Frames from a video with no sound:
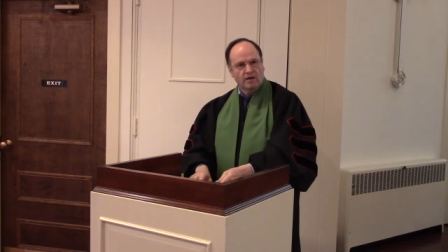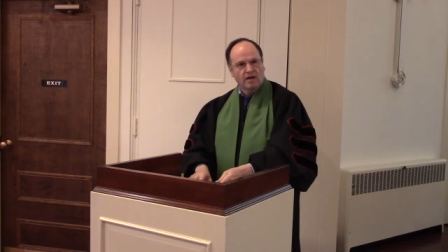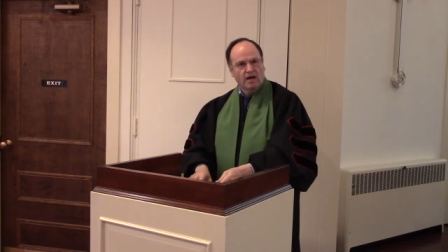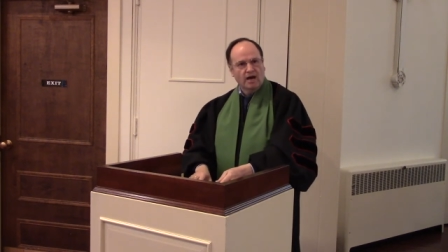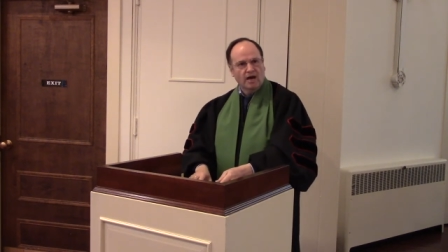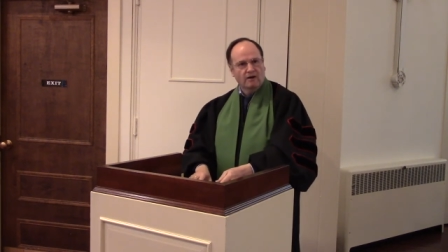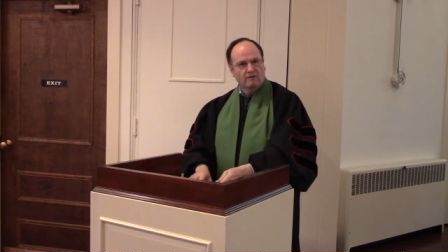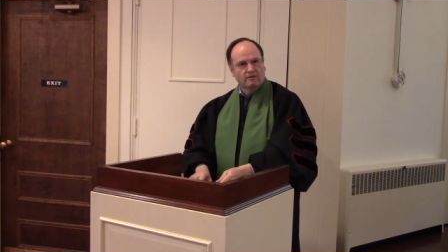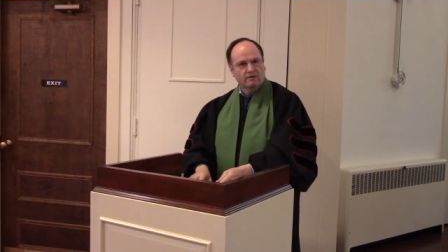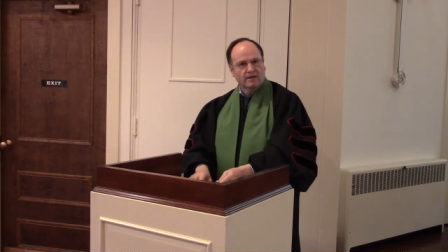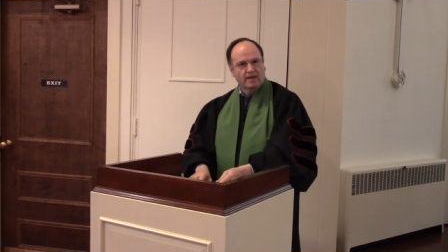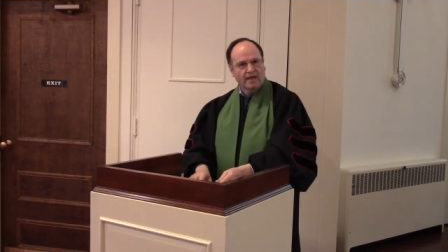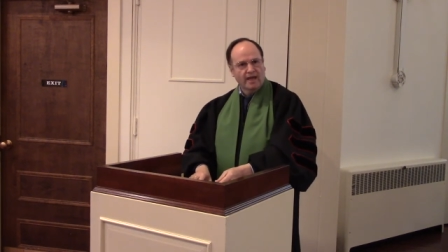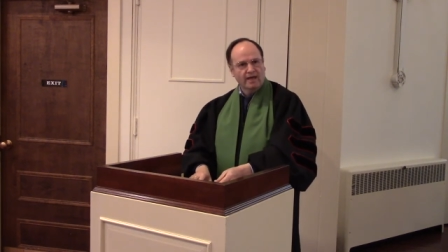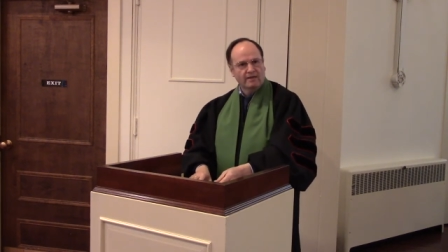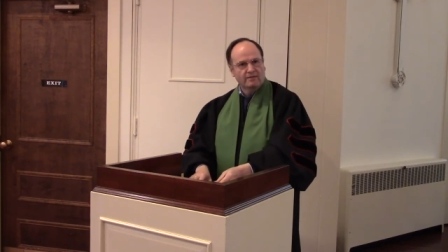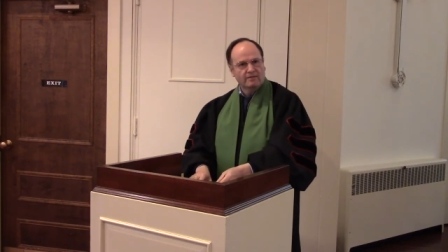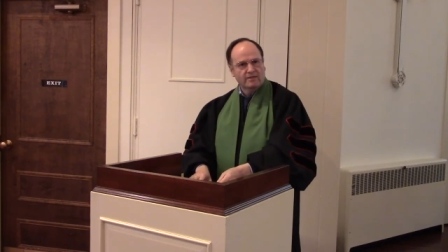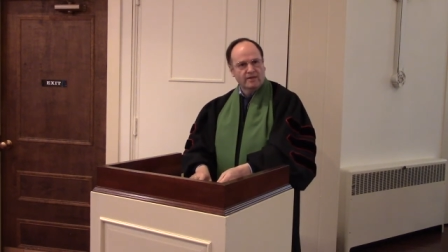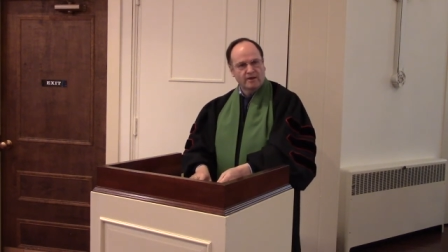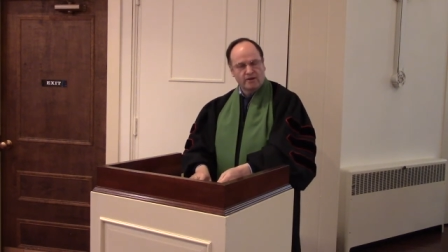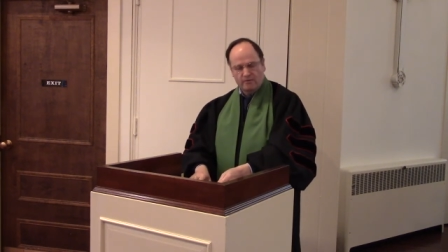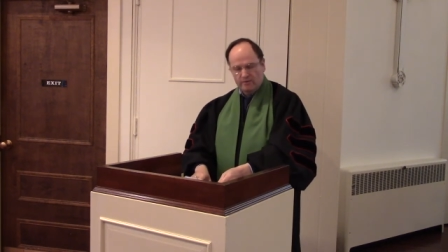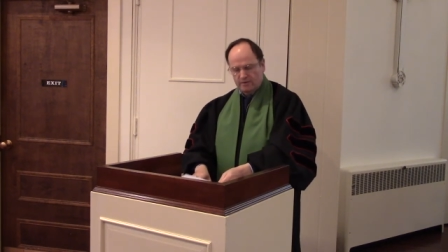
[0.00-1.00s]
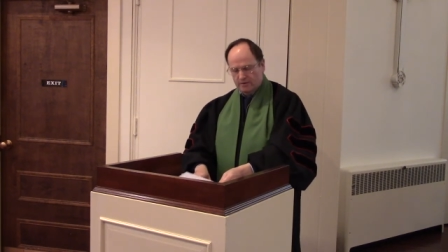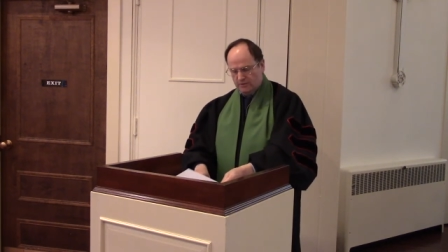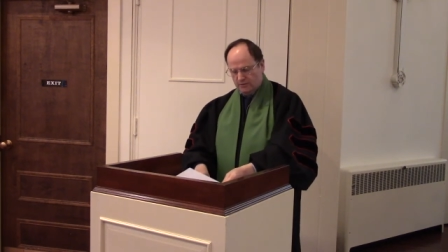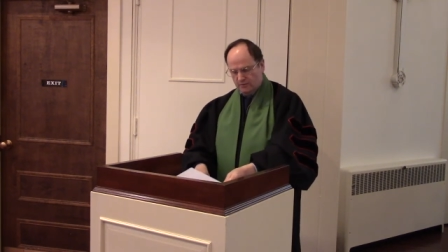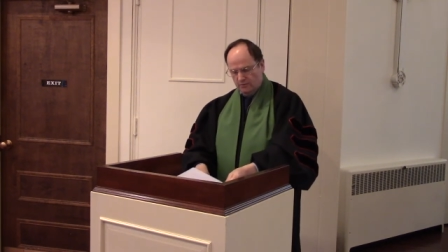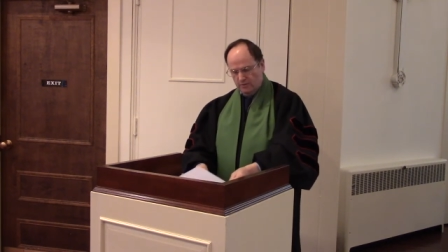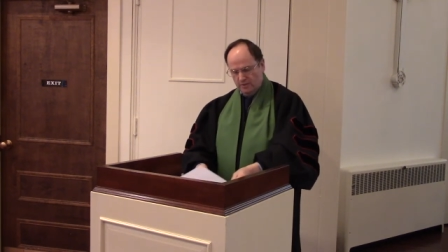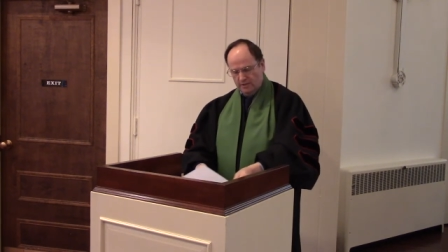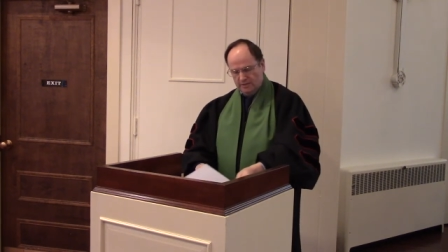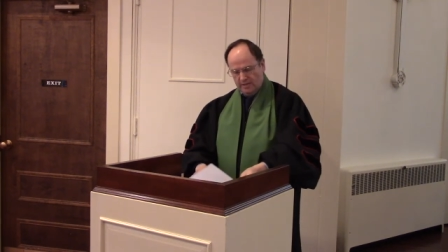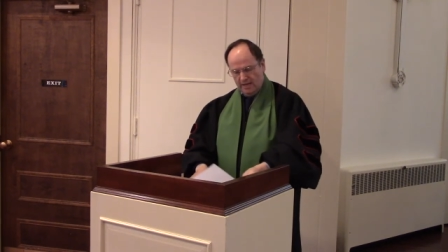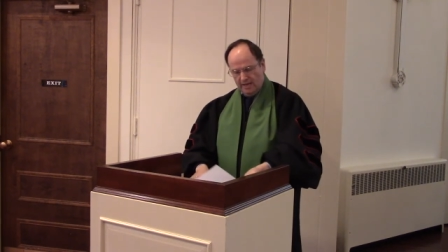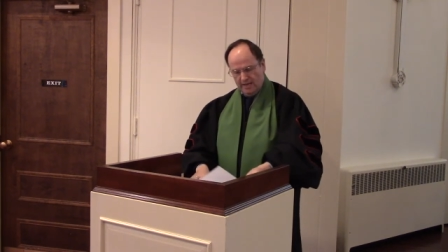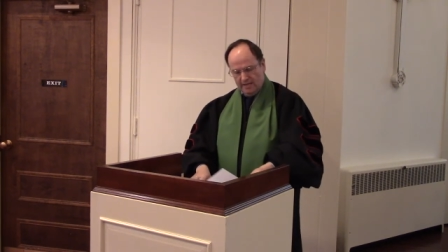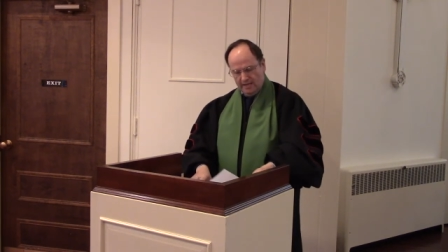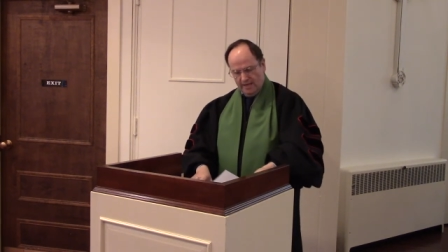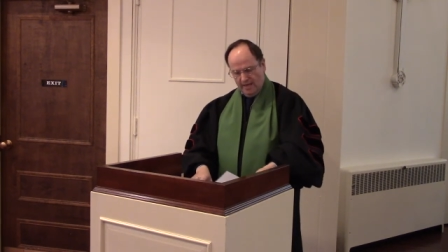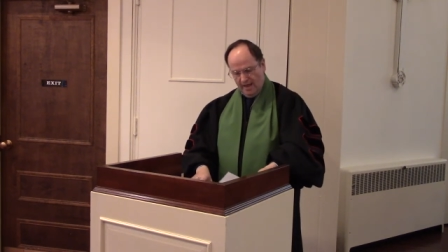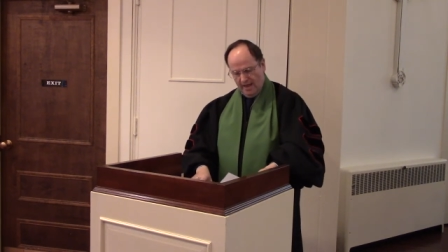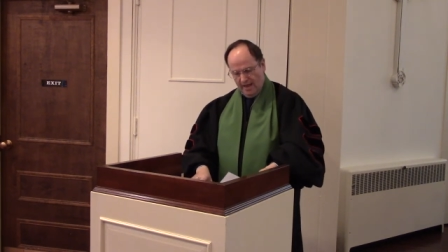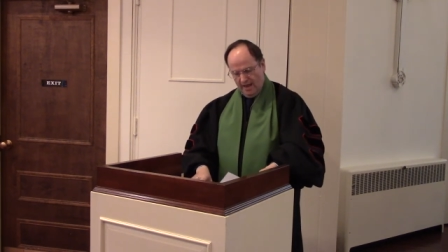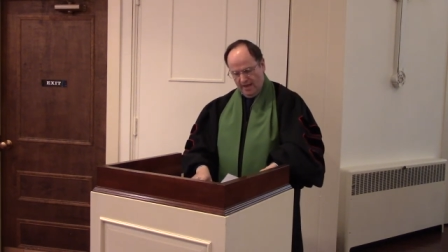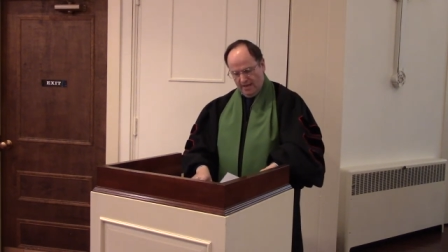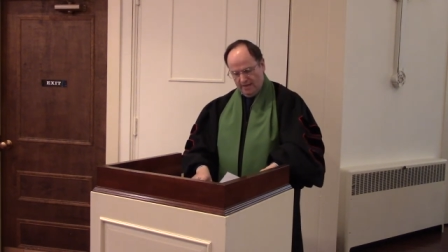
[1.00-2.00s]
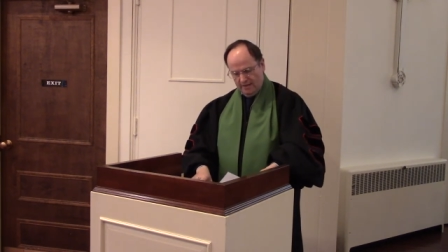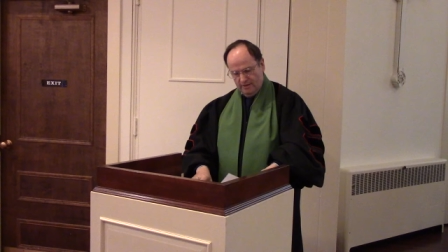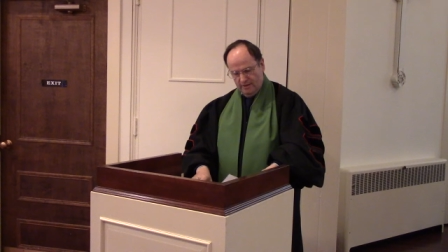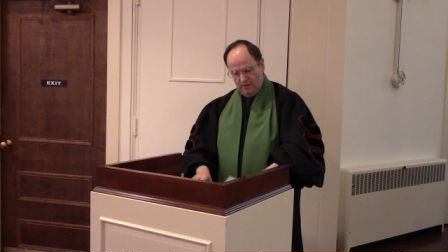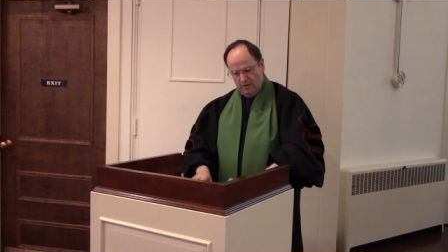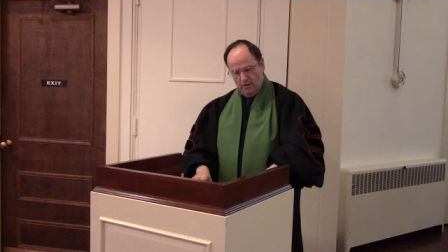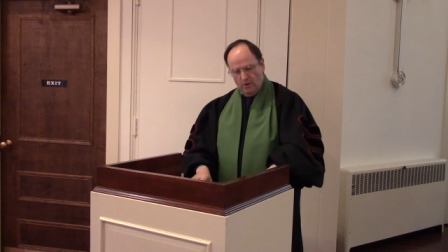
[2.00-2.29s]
I'll get there as soon as I can,